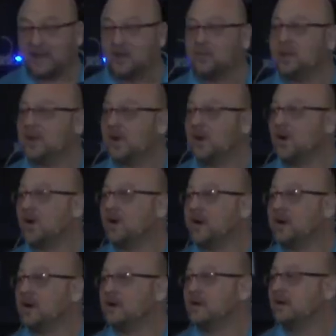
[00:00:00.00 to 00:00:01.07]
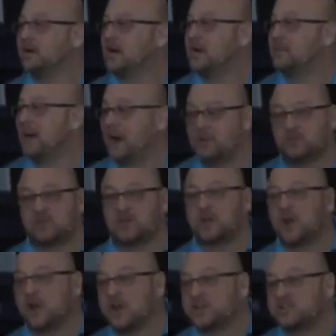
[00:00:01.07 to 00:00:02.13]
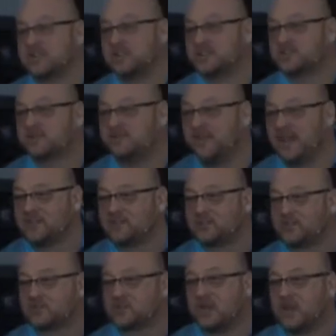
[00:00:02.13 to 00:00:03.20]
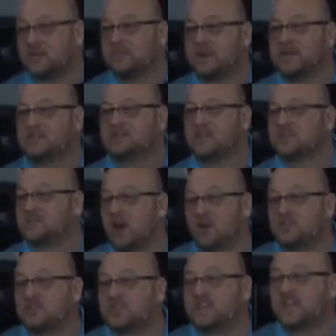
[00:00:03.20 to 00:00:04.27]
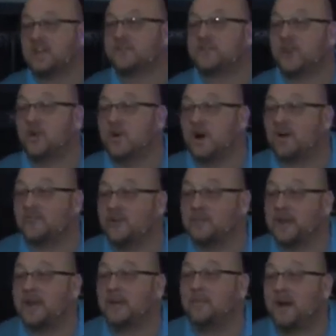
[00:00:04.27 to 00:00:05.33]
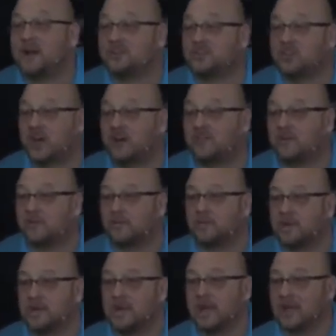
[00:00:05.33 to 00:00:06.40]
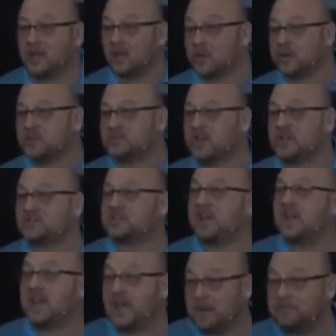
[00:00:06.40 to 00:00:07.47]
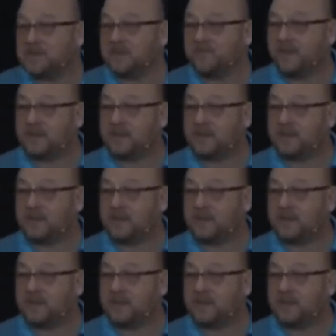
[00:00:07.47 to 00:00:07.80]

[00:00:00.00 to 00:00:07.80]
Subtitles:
a little bit of oil here? I want you to go get some vessels. But he says, don't just get a few of them, get a bunch of them. And look what he says, get empty